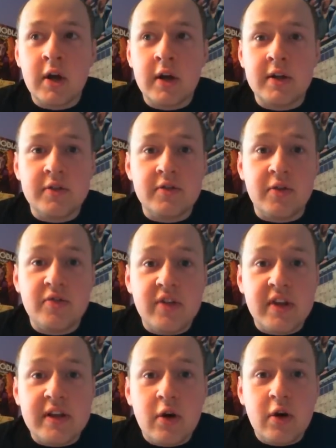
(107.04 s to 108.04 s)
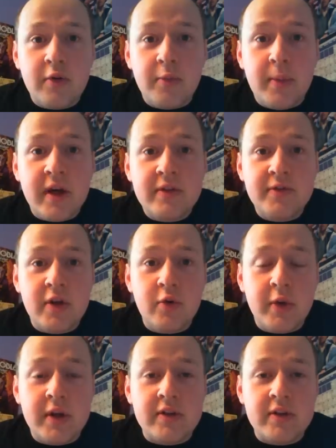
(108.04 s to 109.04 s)
And as you've seen over the past
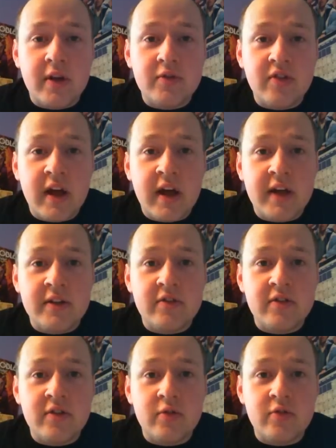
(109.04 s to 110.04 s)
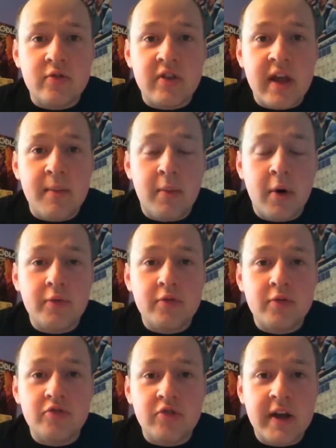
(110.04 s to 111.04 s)
few weeks, I've started to get more
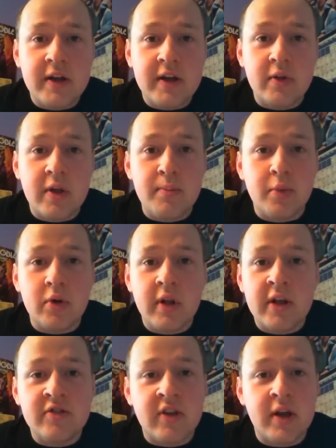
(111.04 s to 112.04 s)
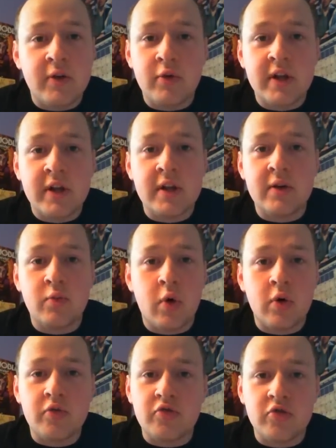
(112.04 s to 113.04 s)
frustrated with him, but last night really
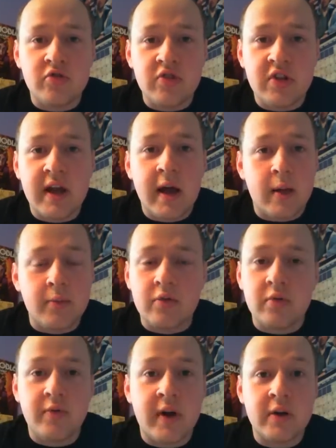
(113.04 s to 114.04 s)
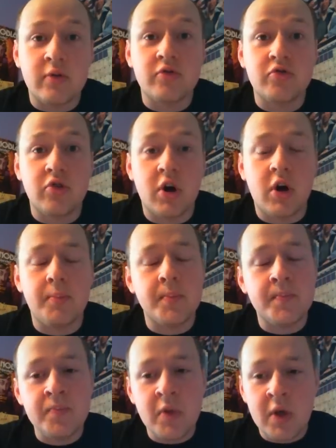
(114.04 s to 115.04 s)
was just the absolute final straw.
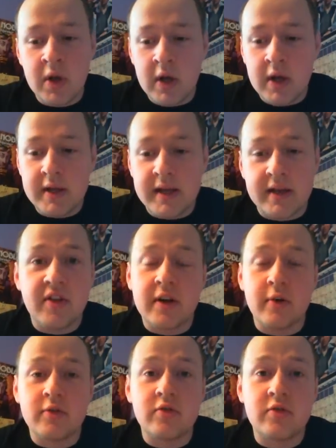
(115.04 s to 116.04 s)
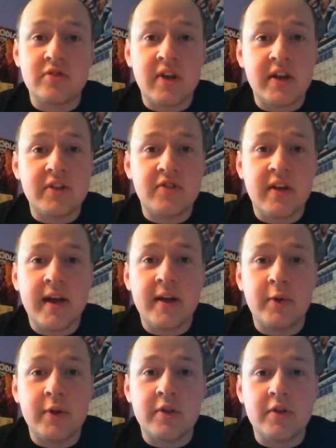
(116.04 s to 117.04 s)
Yes, like I was going to say, it
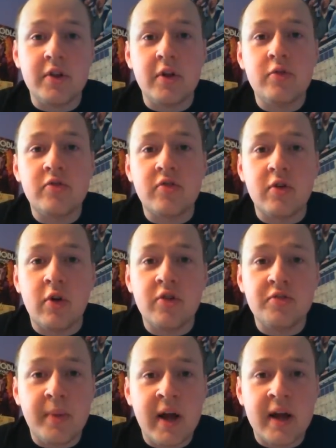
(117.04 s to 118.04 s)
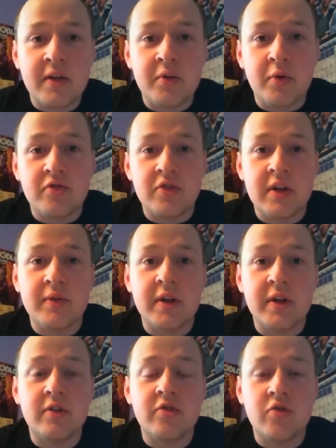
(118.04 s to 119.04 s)
started with the news that Ross Barkley wasn't even
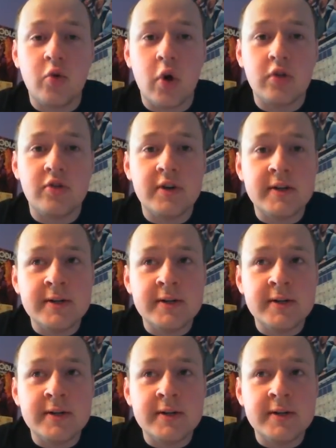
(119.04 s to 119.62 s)
in the squad.